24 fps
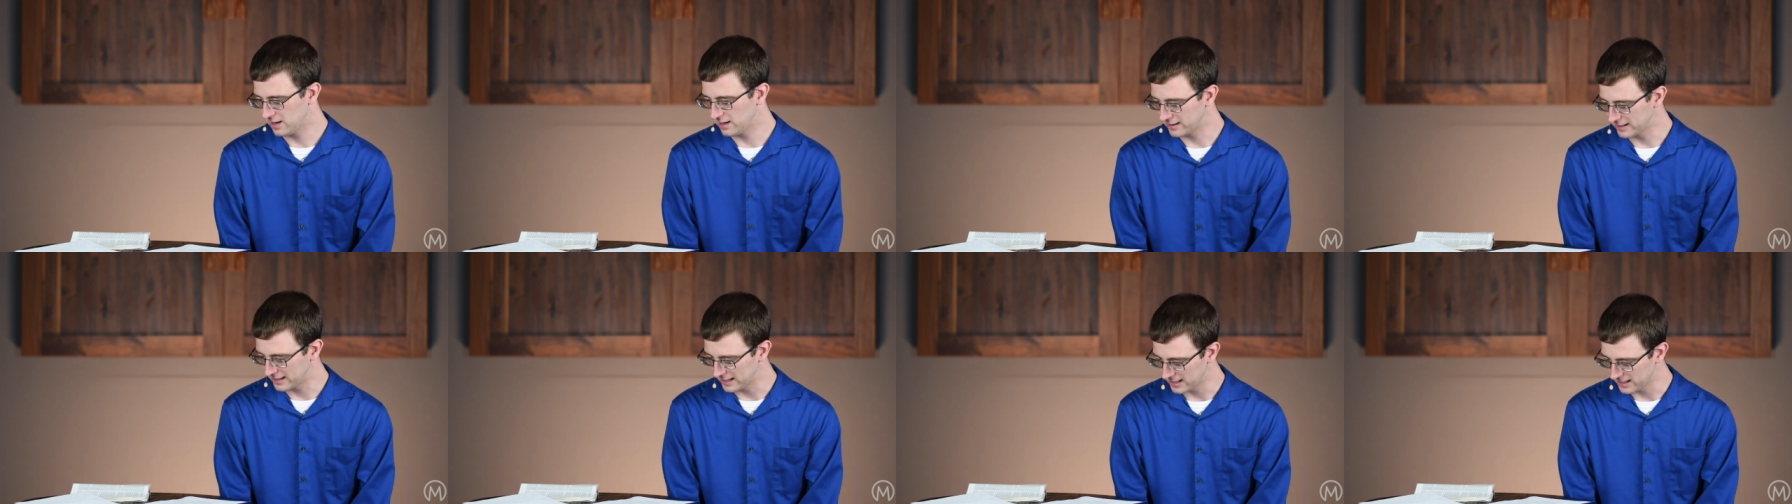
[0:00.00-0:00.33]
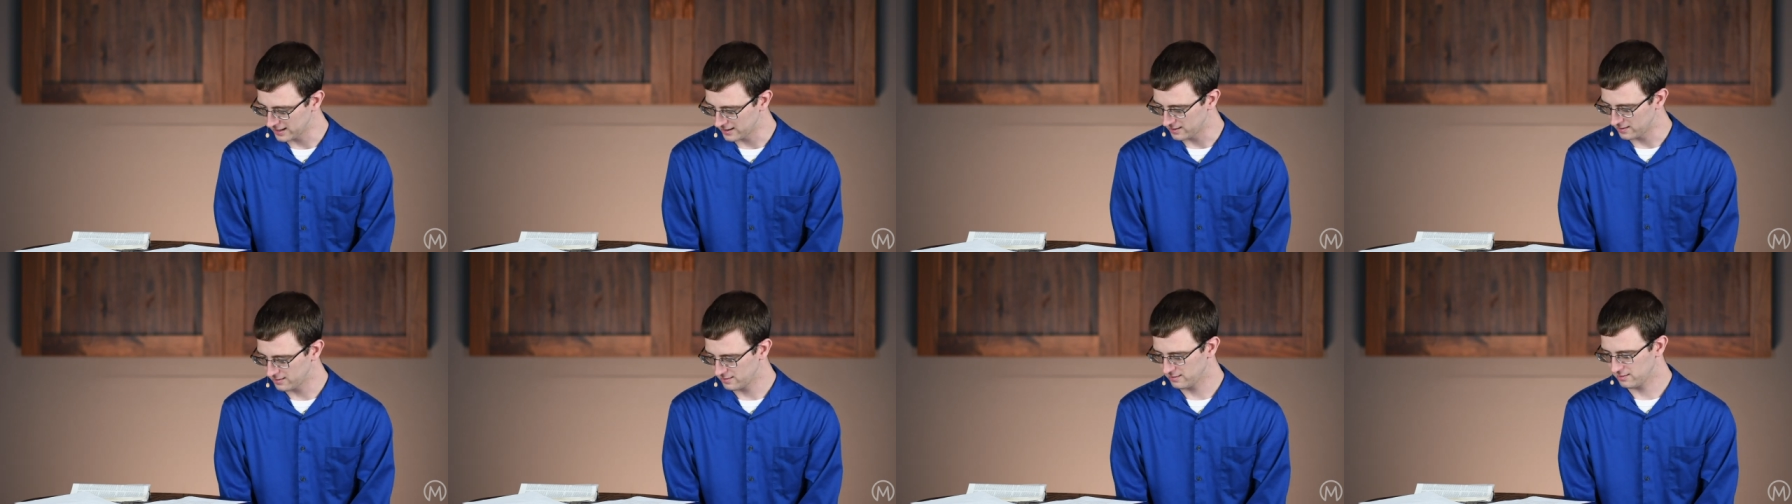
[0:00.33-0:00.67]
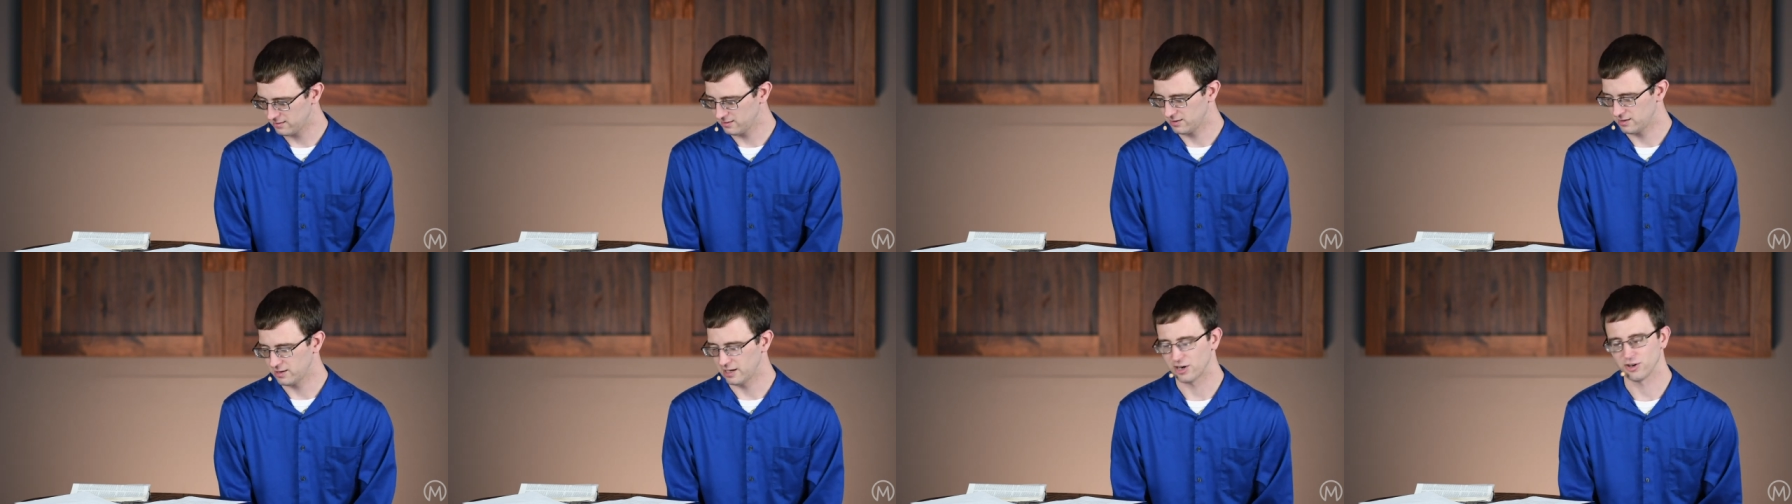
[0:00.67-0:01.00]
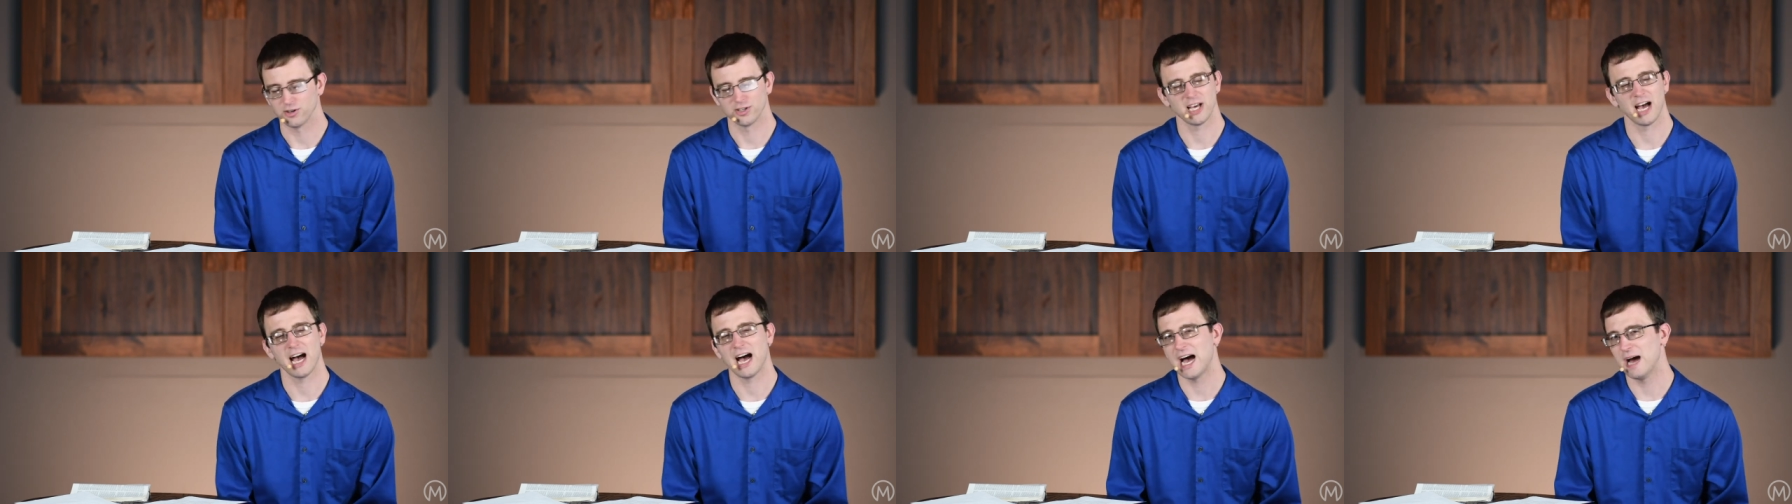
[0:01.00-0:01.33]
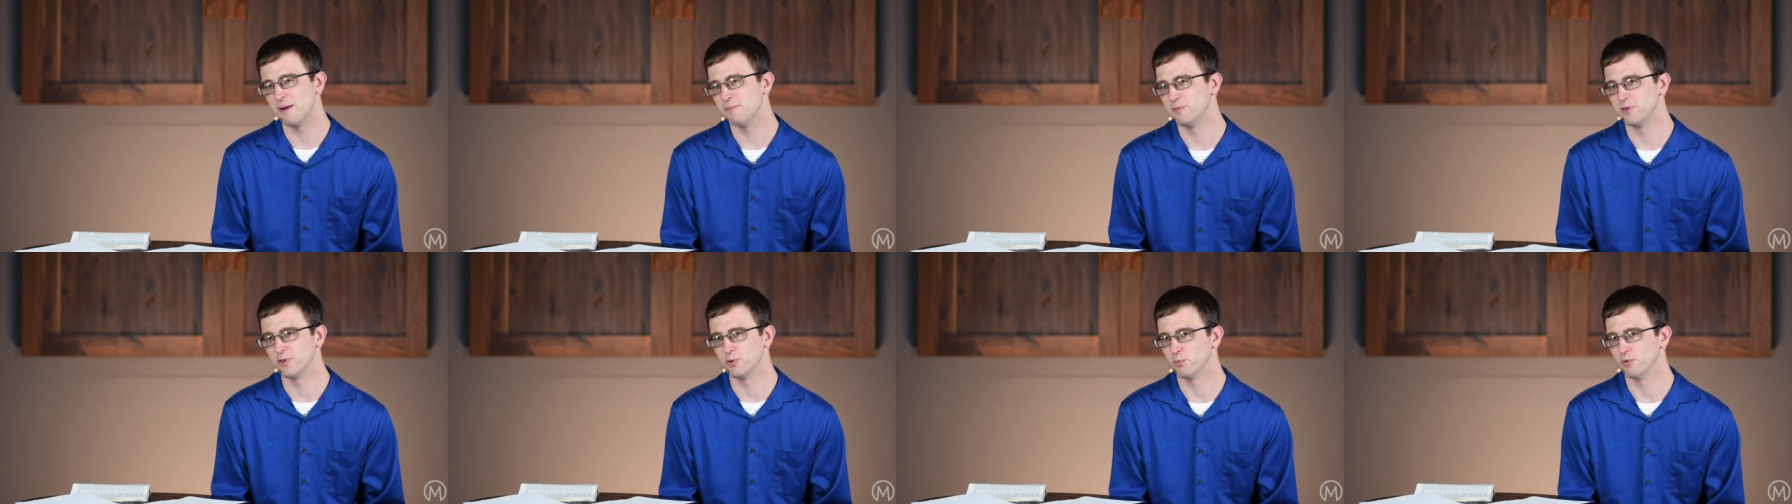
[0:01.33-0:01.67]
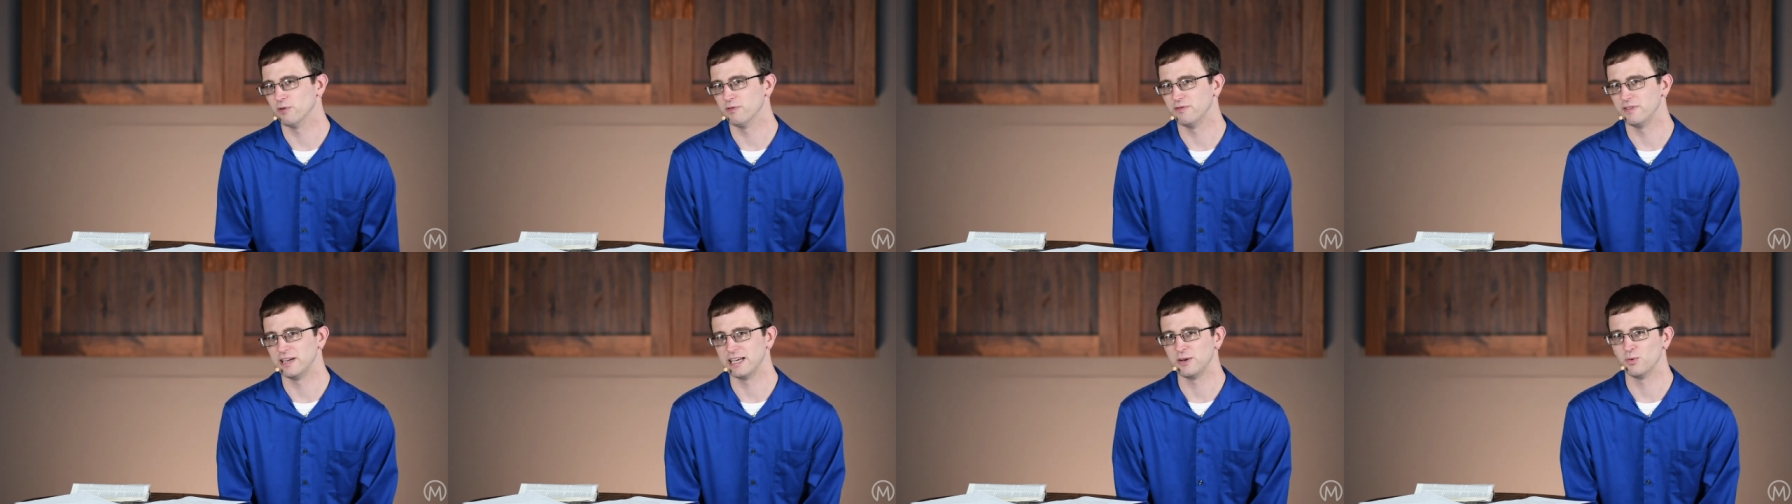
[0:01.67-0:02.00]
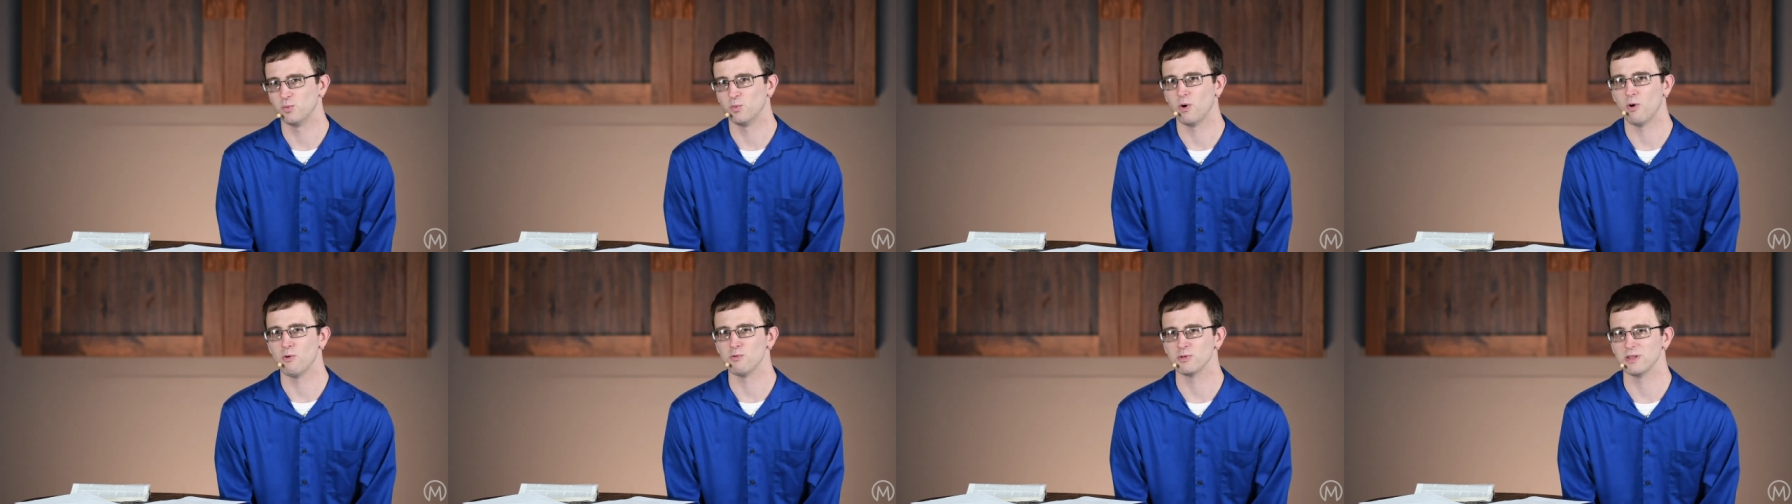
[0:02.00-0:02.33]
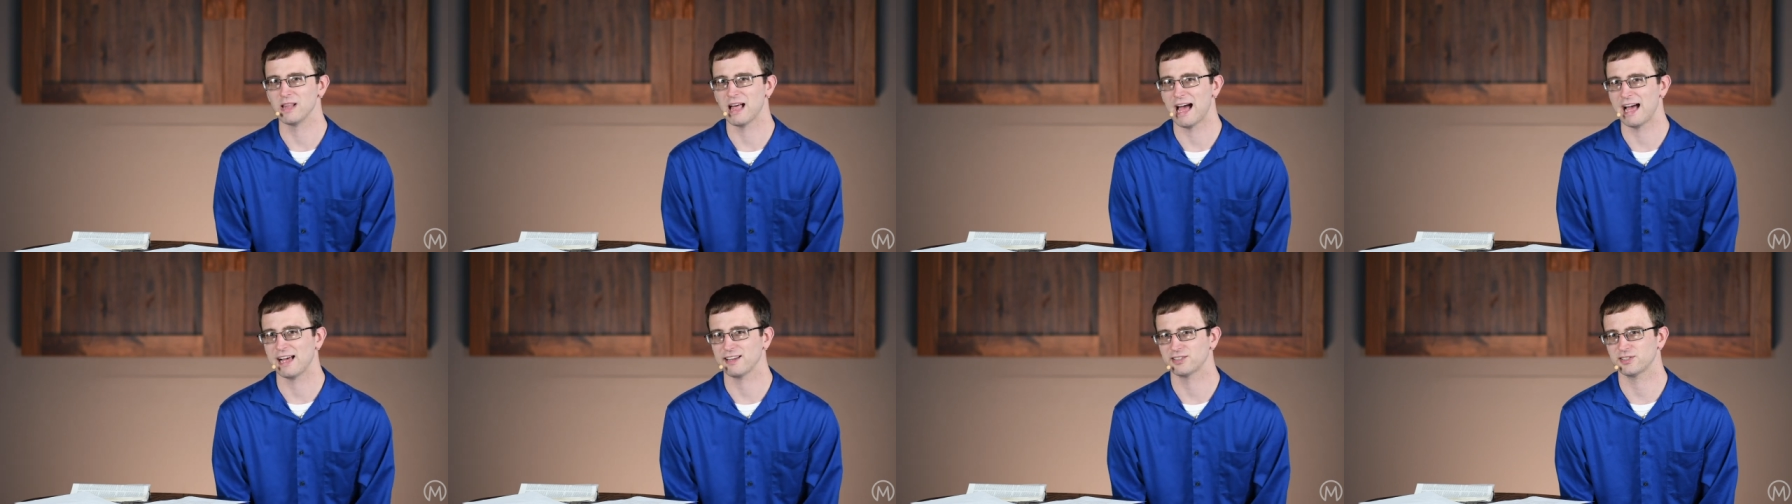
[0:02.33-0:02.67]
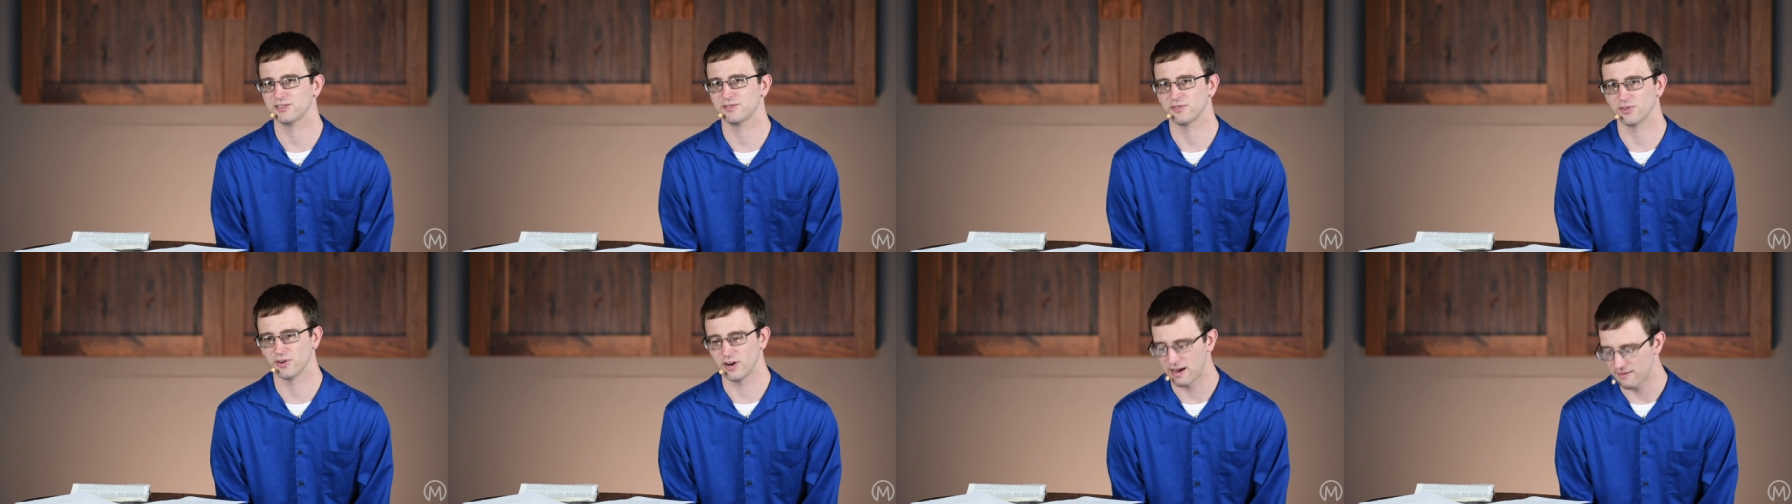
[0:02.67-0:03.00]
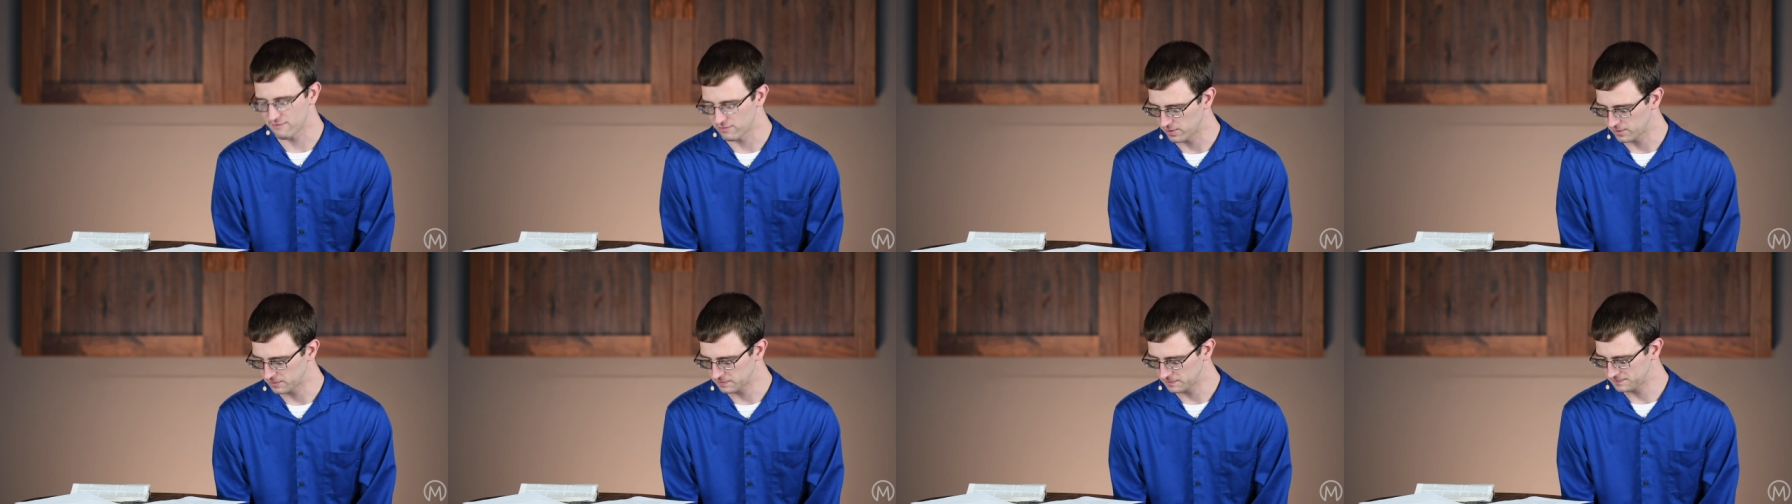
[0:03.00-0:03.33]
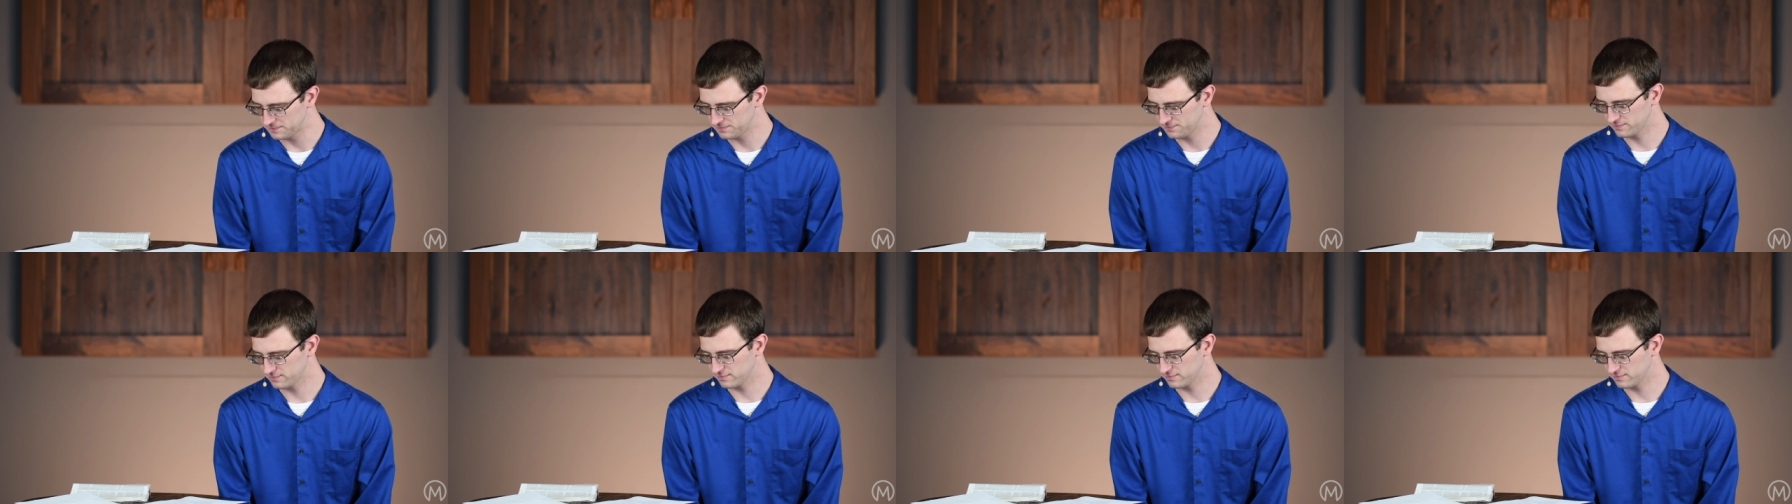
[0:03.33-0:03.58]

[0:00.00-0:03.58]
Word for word: again. Our time in the ravine won't last forever.